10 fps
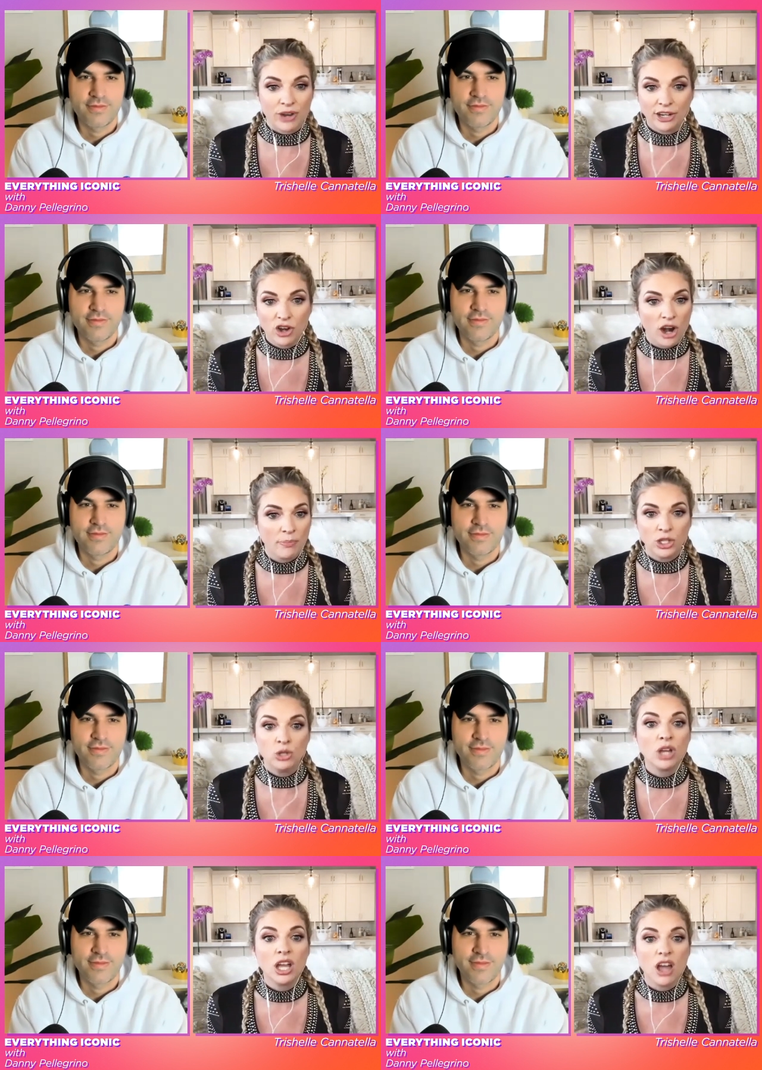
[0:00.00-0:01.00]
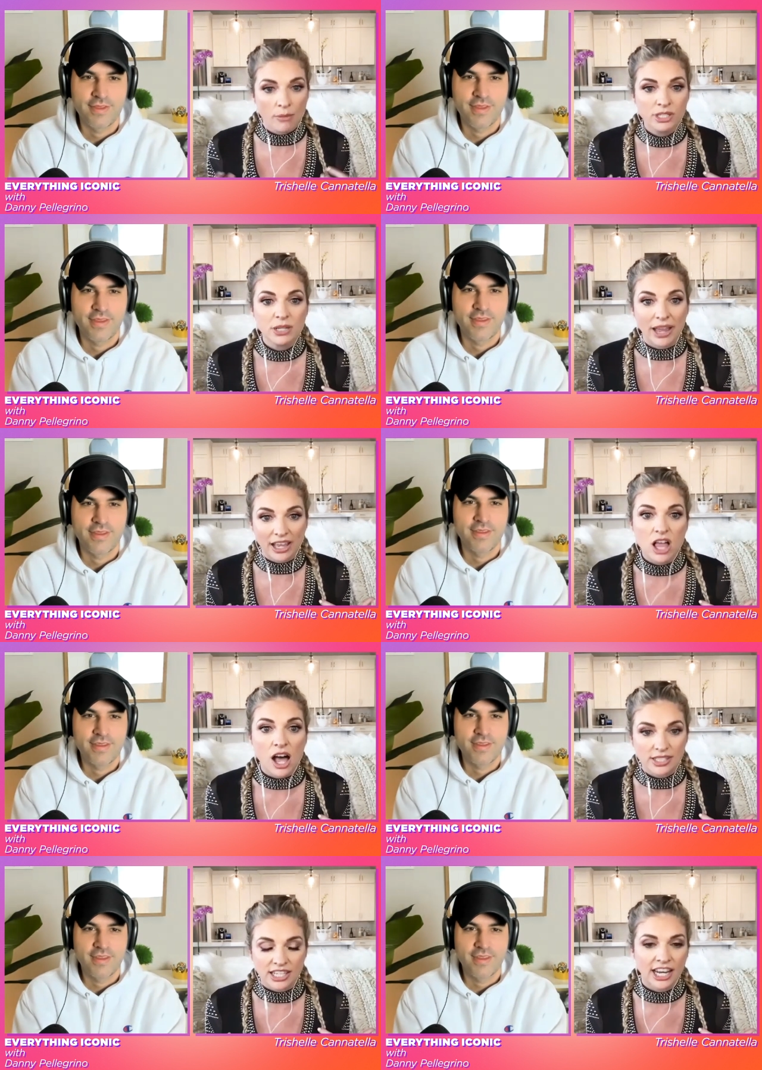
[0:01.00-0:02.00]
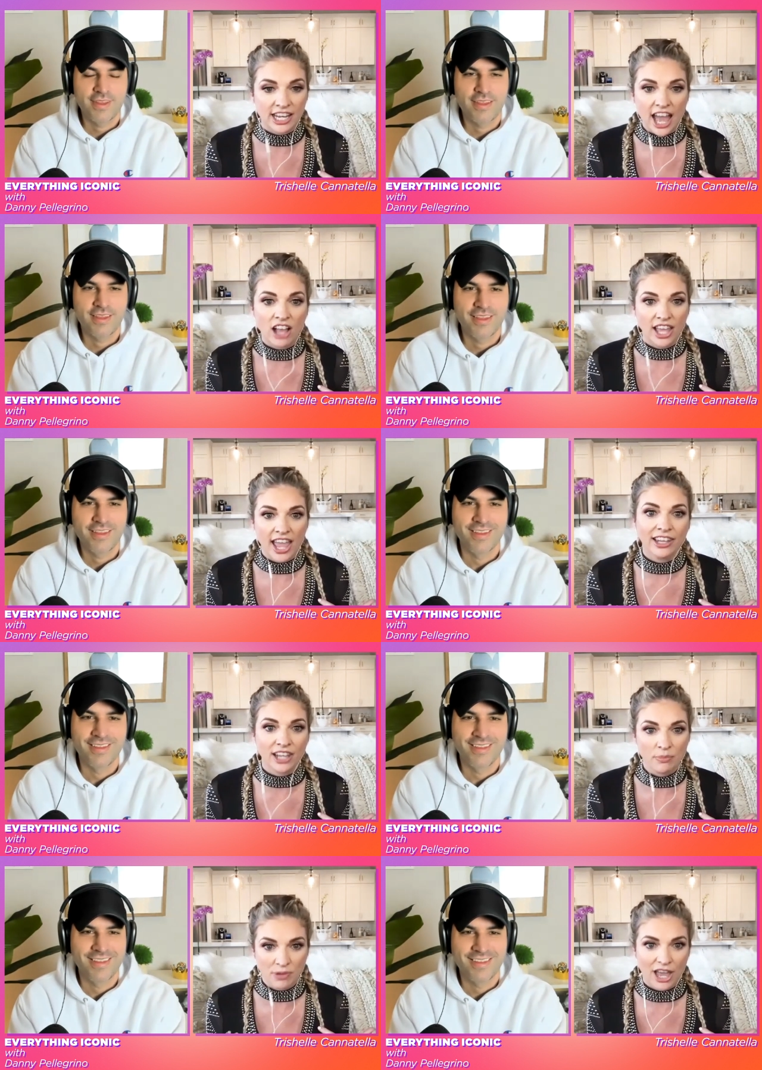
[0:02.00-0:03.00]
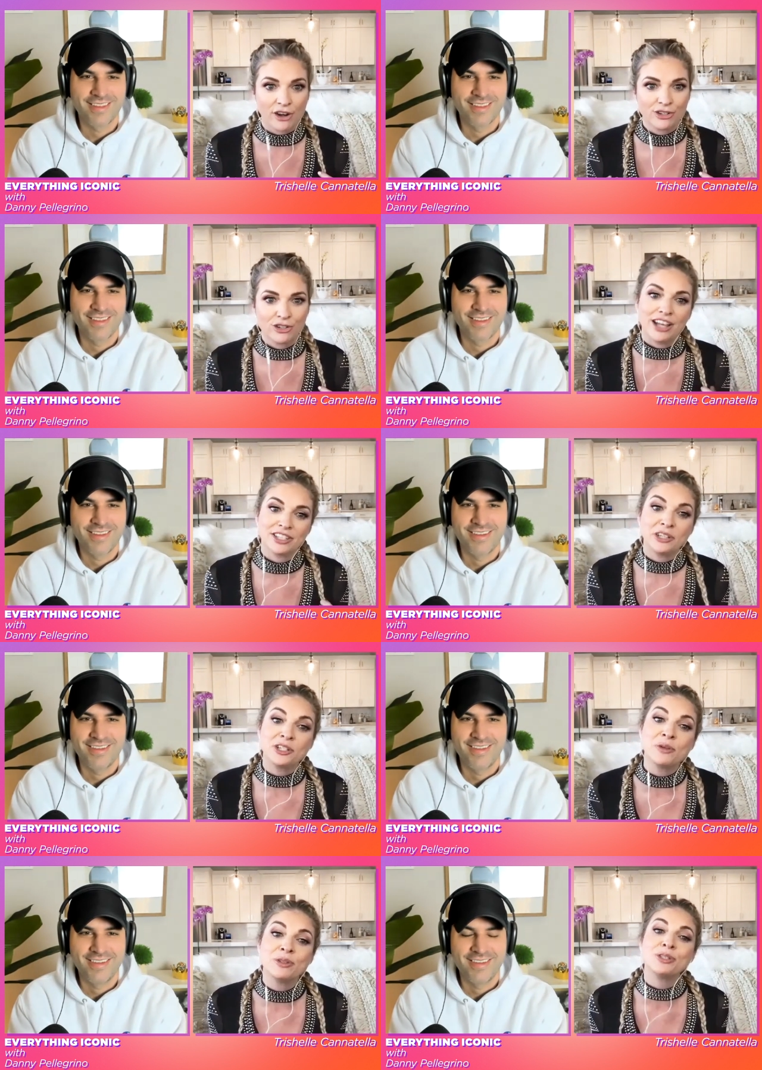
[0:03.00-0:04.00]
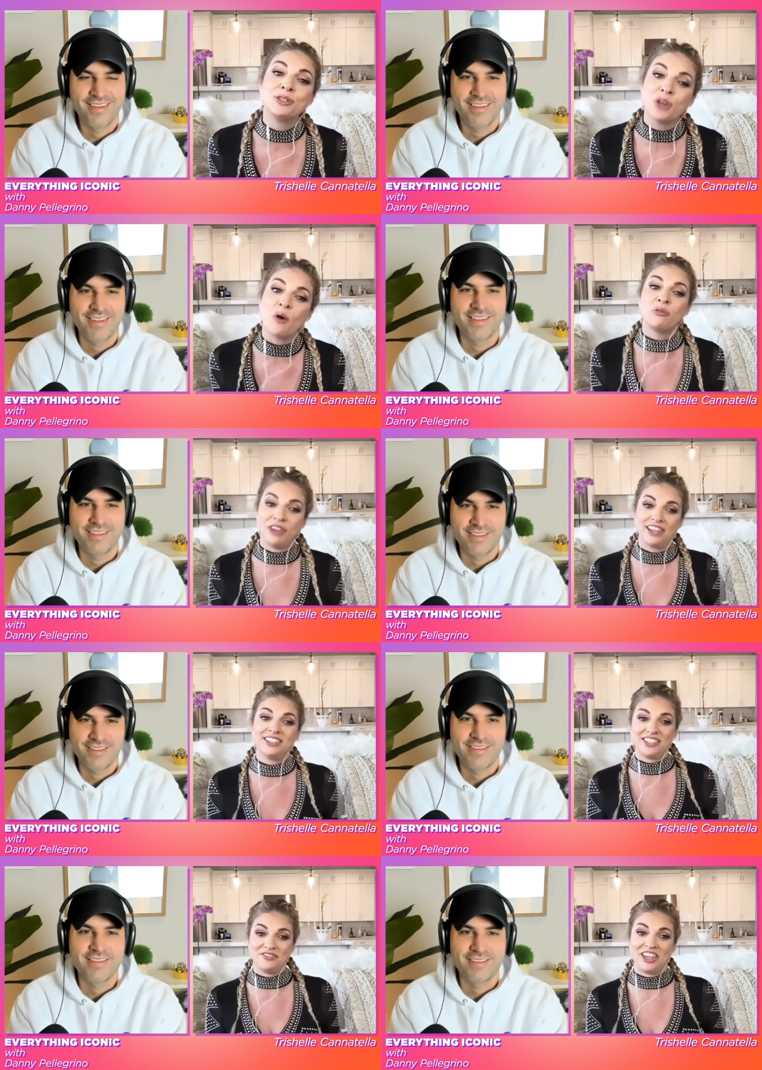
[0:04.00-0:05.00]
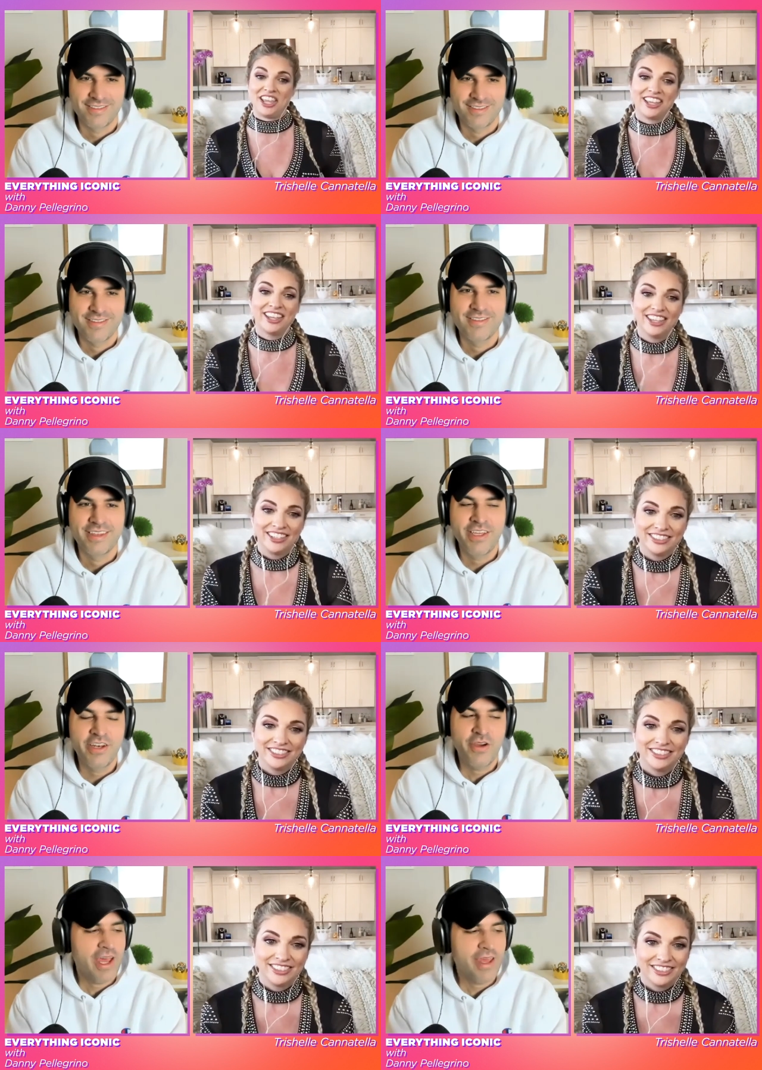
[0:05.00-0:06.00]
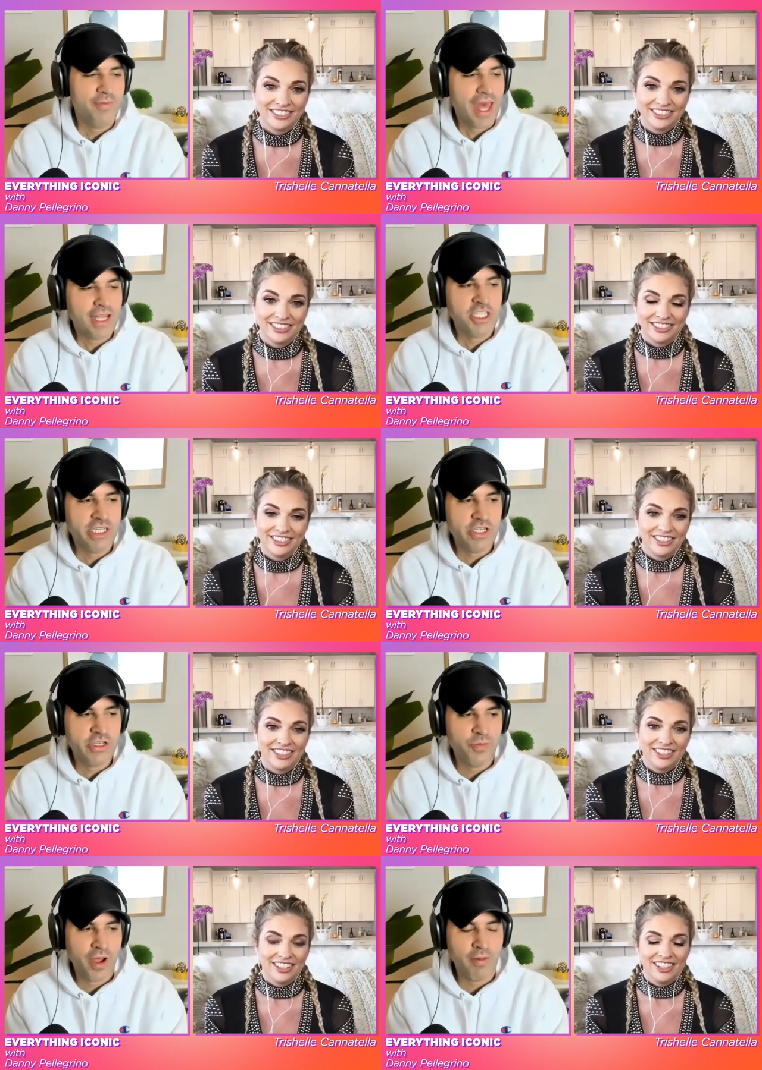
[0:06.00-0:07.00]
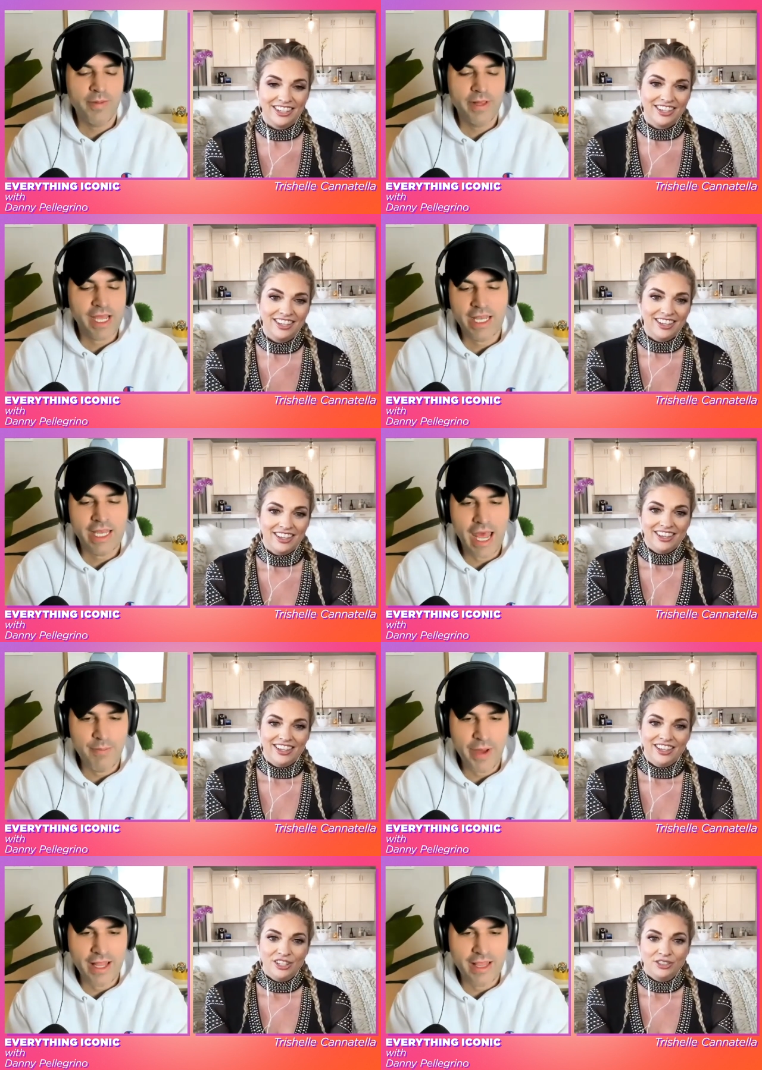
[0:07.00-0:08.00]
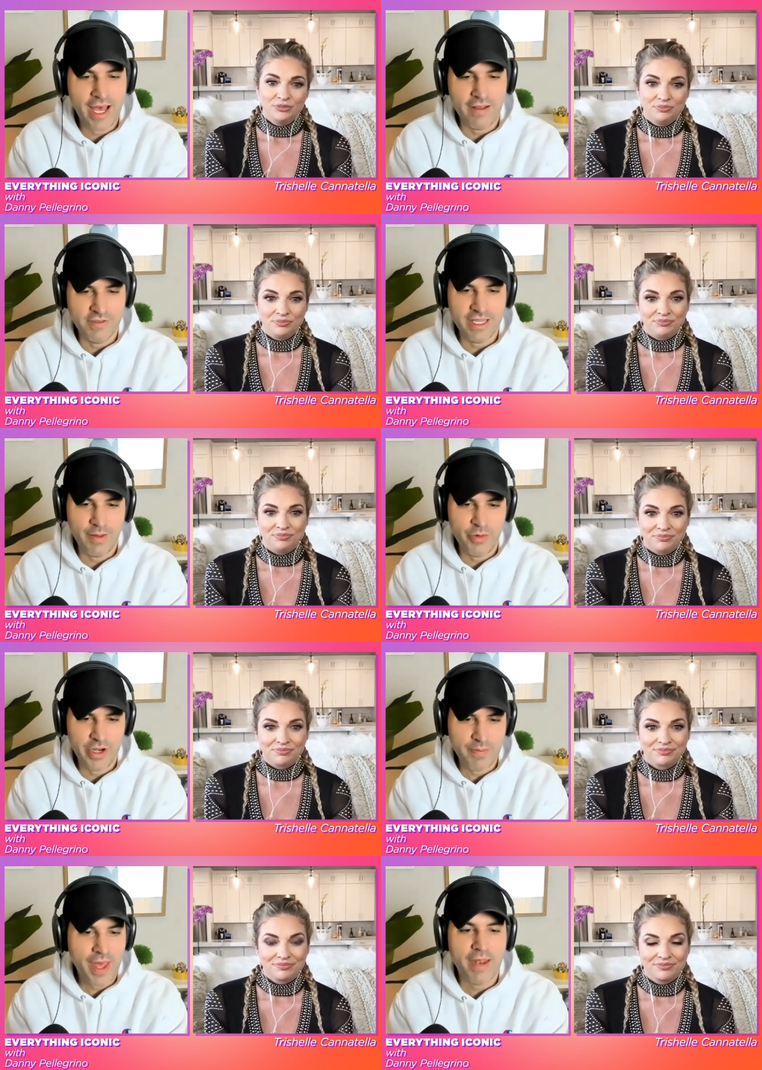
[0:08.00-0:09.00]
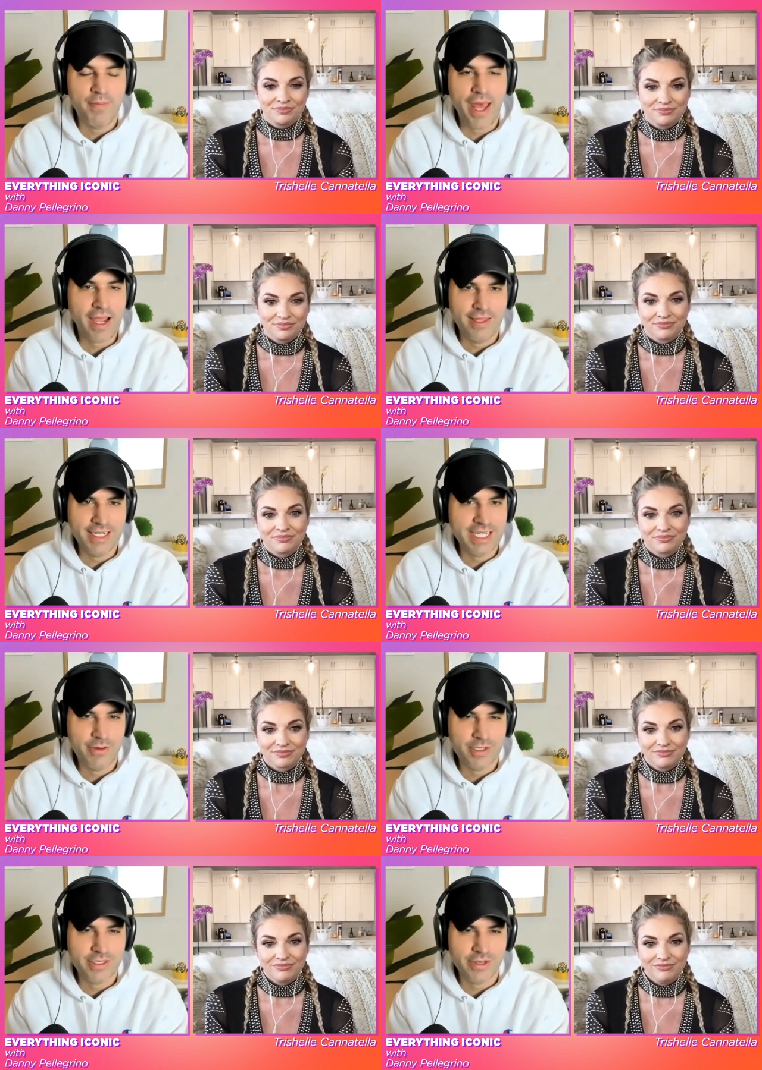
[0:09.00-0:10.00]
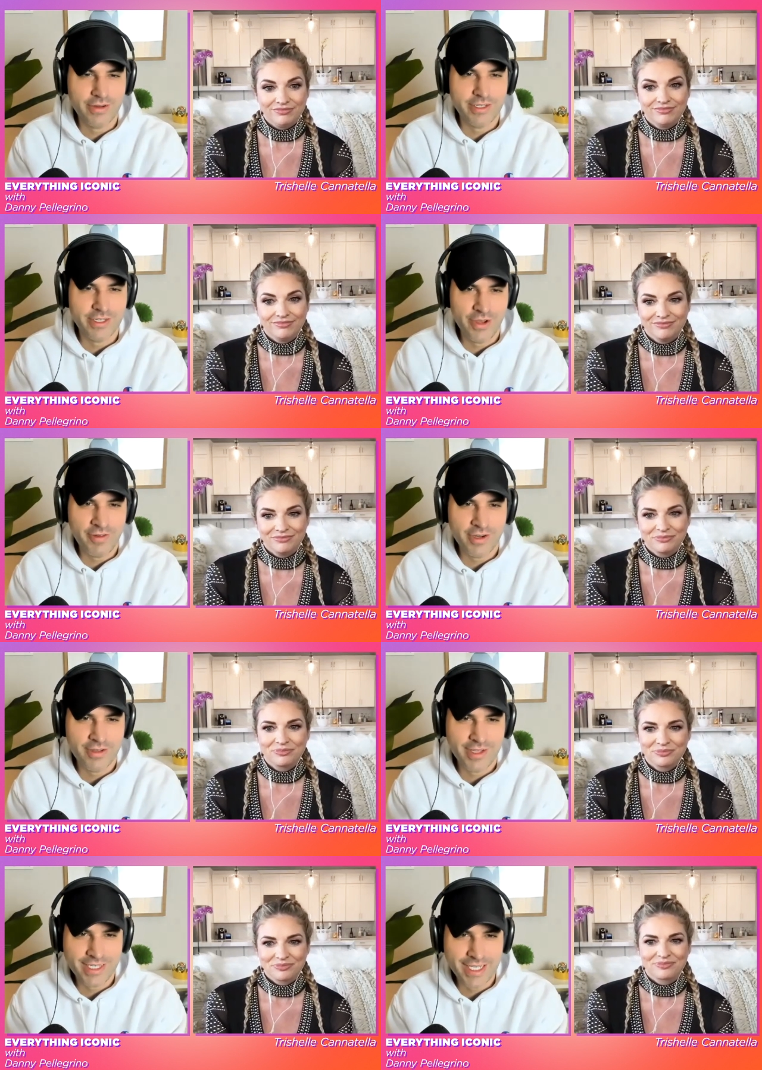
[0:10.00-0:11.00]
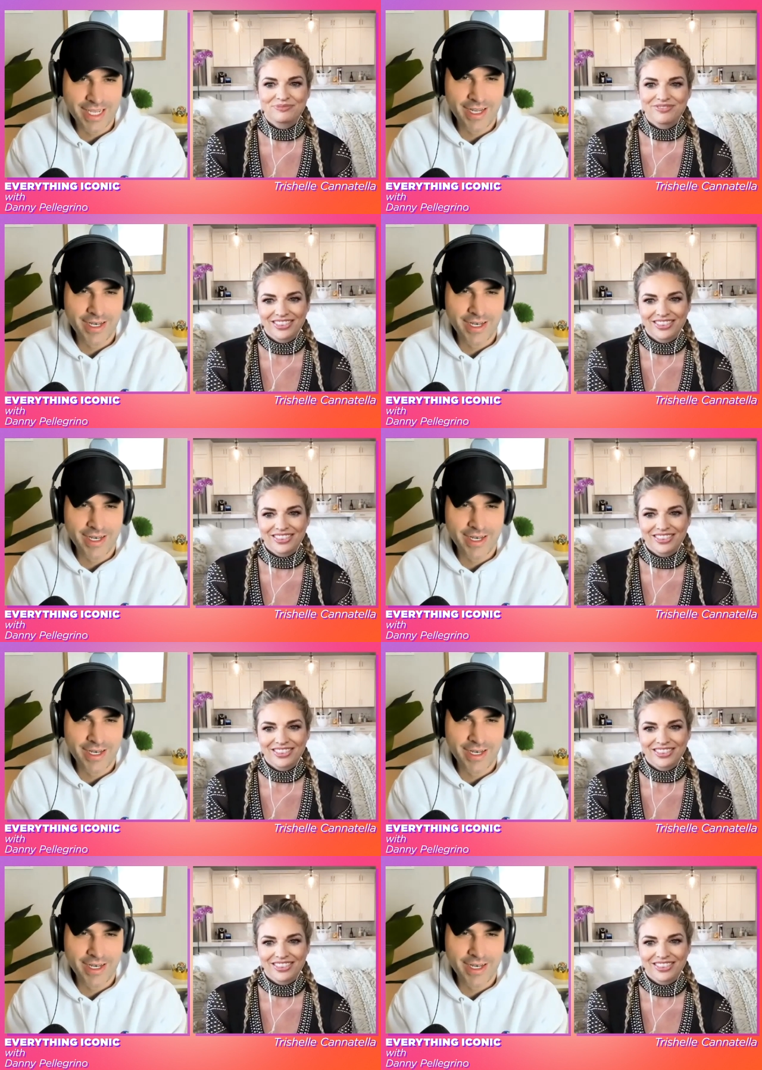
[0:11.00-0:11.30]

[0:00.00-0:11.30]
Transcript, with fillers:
Speaker 1: red carpet, you can come to my closet in LA and like pick out a dress." She was so nice to me
Speaker 2: you know, I imagine you probably got hit on by a lot of celebrity men back in the day. Was there, did you ever like date